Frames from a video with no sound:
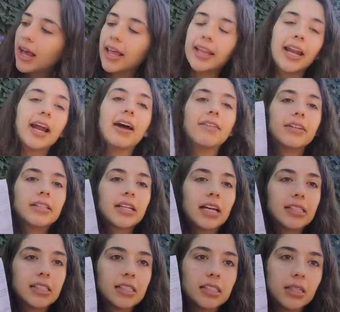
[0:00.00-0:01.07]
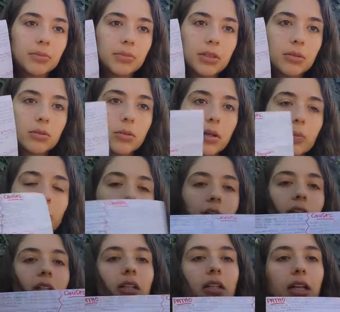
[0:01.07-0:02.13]
And then I have the signs and symptoms. What
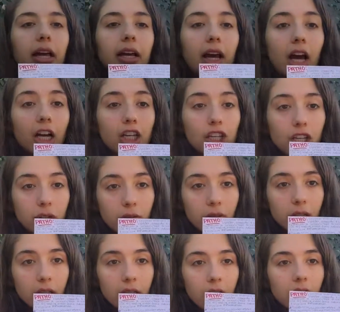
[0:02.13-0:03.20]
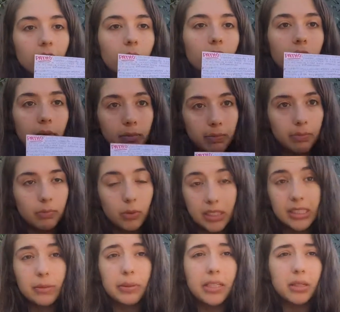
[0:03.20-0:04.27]
will it look like acutely, and then
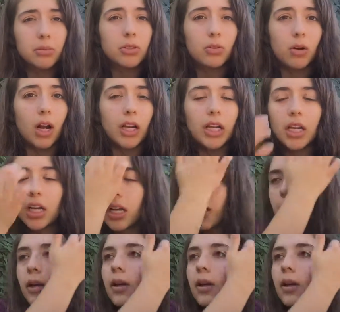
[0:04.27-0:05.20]
once it becomes chronic.